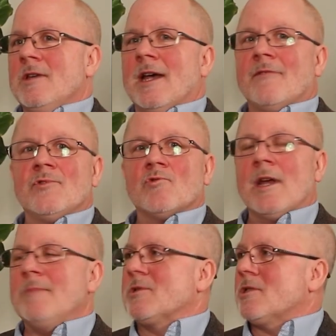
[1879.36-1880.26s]
You have
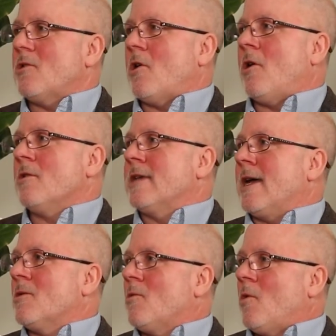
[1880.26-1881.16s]
drapes all
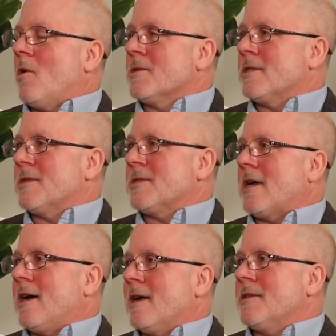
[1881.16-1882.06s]
down the walls and the
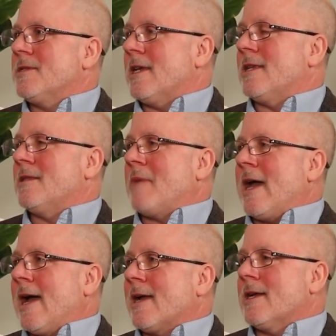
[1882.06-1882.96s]
sides and the
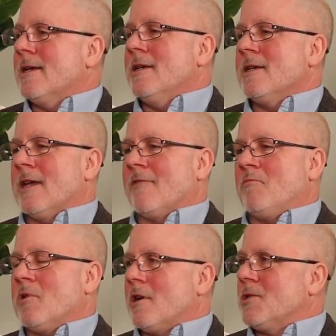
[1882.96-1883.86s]
back. You
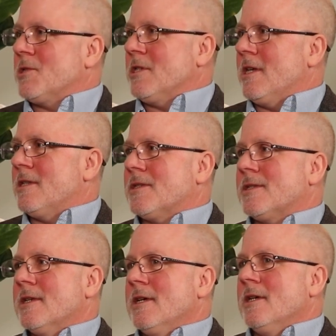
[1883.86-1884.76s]
have plush
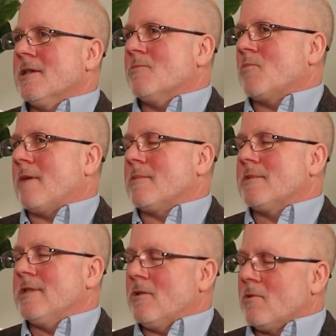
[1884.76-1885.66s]
seats.
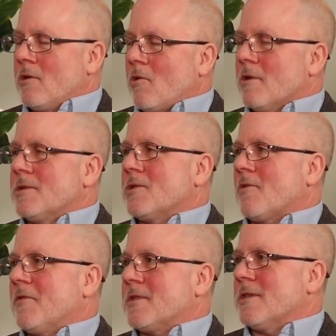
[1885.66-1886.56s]
Probably the only hard
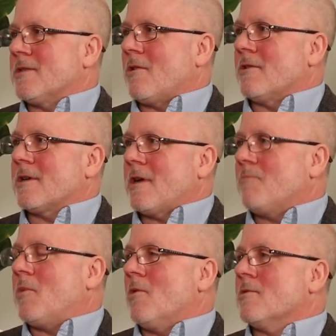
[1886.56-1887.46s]
surfaces are the
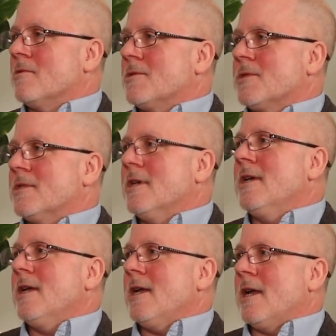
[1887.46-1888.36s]
cup holders
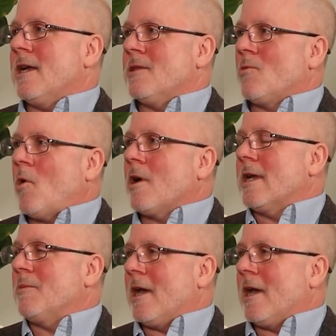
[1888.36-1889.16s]
and the walking